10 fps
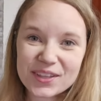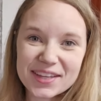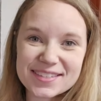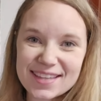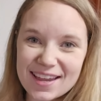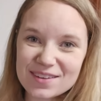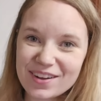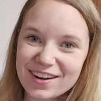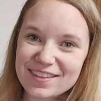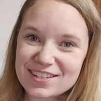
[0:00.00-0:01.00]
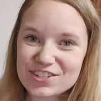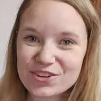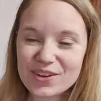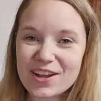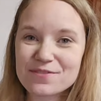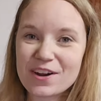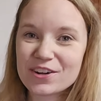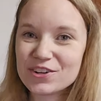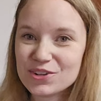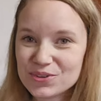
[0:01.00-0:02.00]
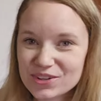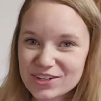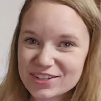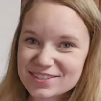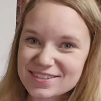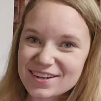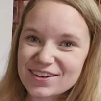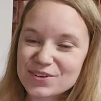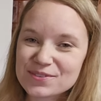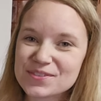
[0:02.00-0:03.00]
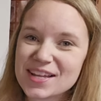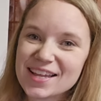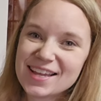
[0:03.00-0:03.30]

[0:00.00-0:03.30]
really excited about and that's showing off our new cook stove.